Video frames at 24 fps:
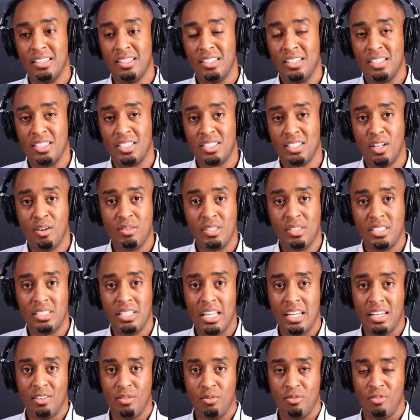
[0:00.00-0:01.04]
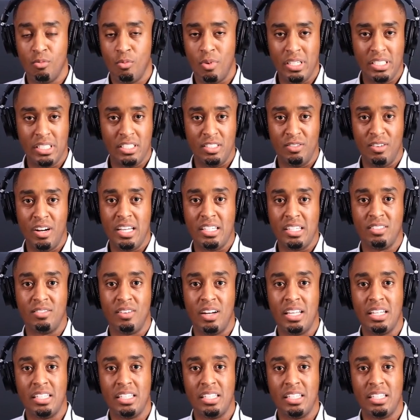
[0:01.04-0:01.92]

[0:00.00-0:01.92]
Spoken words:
the slow and steady wins the race, right?